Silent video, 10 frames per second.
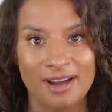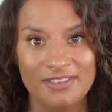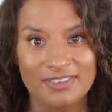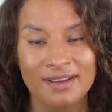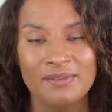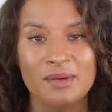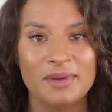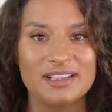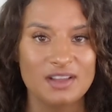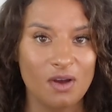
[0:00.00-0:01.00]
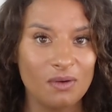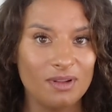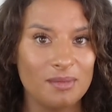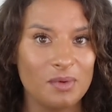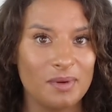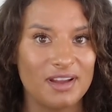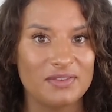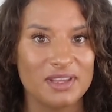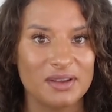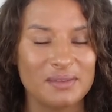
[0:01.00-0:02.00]
after, but it's a whole lot more work
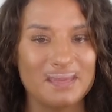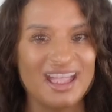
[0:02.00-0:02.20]
for you.